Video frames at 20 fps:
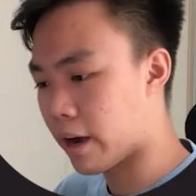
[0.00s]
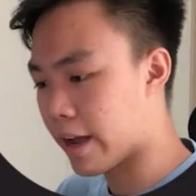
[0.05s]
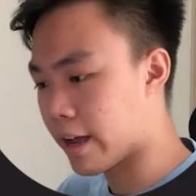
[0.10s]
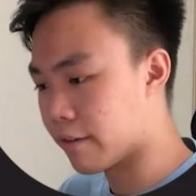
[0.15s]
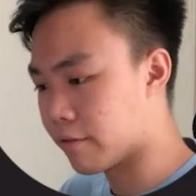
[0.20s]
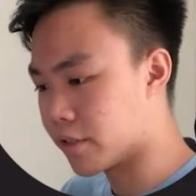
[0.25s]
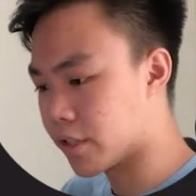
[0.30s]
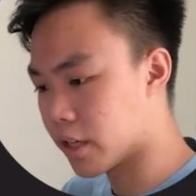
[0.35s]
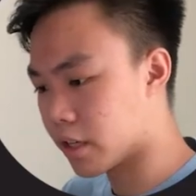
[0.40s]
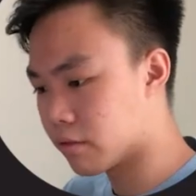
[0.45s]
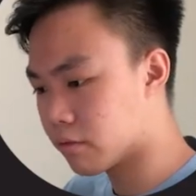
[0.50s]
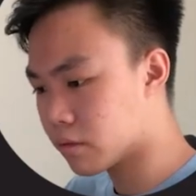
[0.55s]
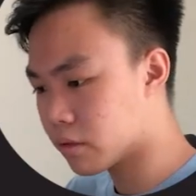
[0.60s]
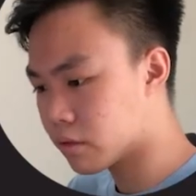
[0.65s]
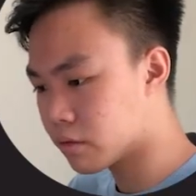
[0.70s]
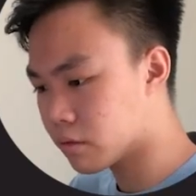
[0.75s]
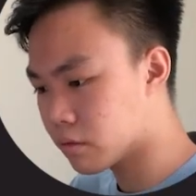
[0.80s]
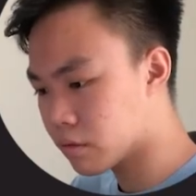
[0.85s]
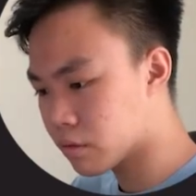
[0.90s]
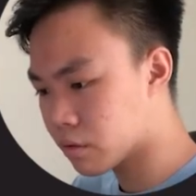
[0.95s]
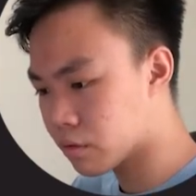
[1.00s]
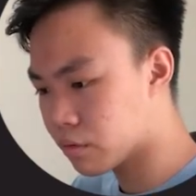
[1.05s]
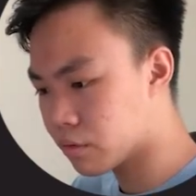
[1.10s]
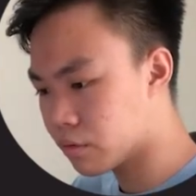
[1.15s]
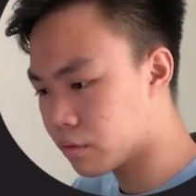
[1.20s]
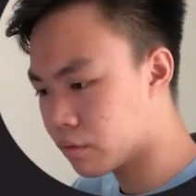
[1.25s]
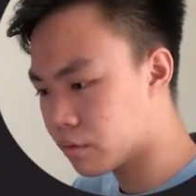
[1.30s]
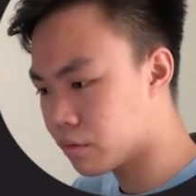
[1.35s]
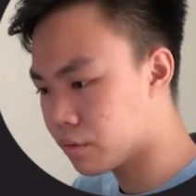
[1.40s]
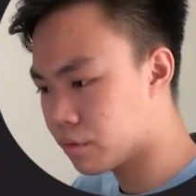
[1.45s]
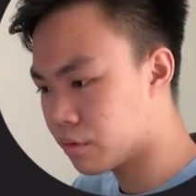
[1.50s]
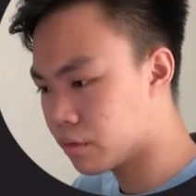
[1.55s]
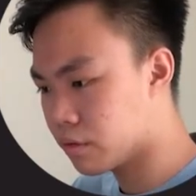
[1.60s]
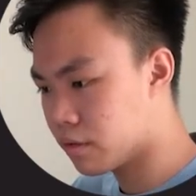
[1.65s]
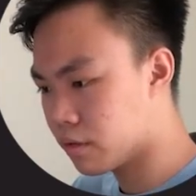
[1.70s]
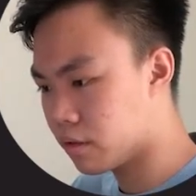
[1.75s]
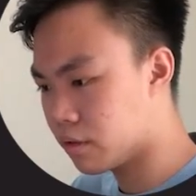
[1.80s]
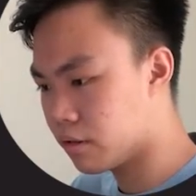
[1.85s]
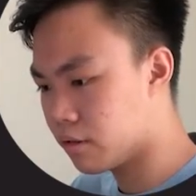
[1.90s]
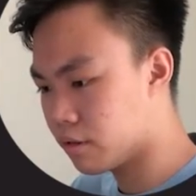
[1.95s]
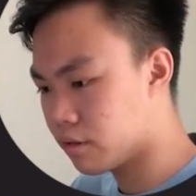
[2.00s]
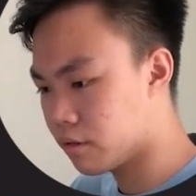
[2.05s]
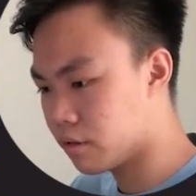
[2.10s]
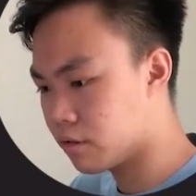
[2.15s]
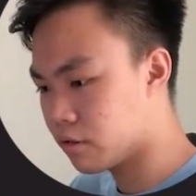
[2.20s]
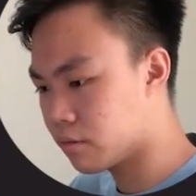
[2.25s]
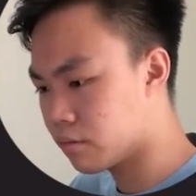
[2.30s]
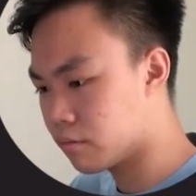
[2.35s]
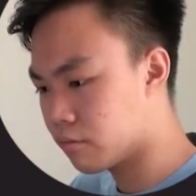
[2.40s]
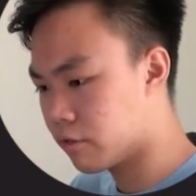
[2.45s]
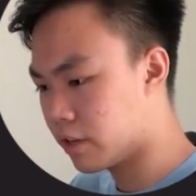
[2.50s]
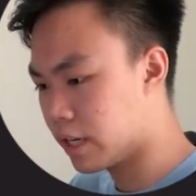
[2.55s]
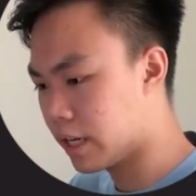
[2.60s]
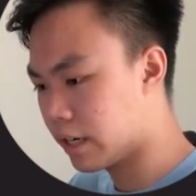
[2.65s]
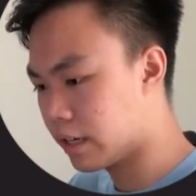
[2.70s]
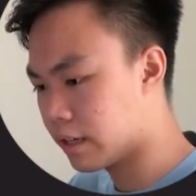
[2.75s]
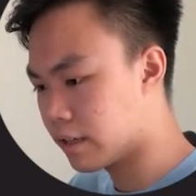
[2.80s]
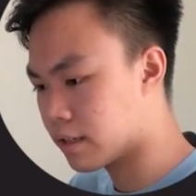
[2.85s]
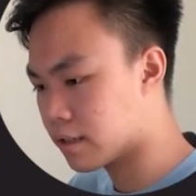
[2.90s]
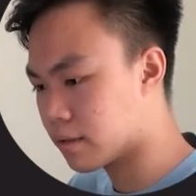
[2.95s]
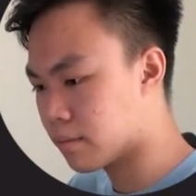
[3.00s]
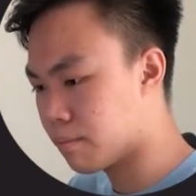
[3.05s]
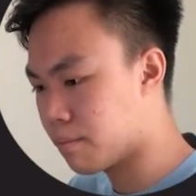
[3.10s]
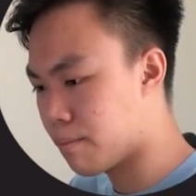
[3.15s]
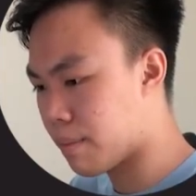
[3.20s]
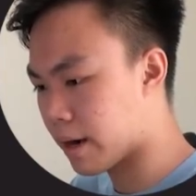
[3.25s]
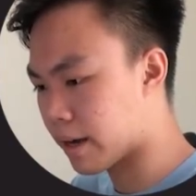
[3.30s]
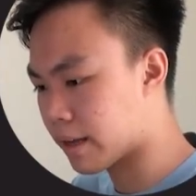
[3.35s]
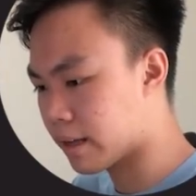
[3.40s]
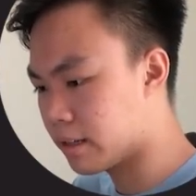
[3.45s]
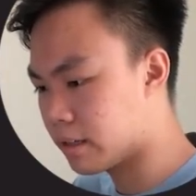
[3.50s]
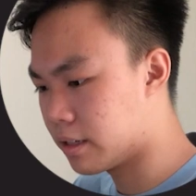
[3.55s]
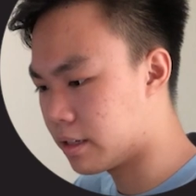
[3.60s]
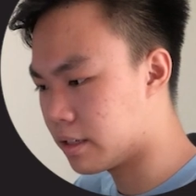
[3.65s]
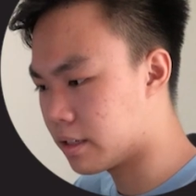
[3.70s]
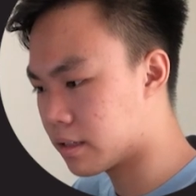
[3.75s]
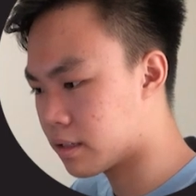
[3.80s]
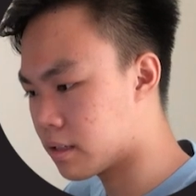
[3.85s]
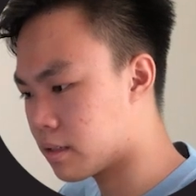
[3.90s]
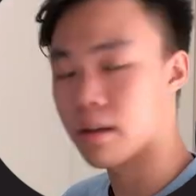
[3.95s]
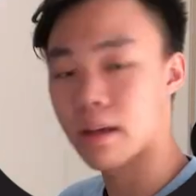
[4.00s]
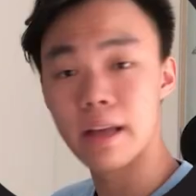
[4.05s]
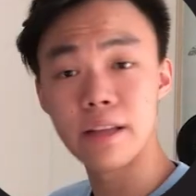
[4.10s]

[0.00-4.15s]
I have general, school, YouTube, reading list, bucket list.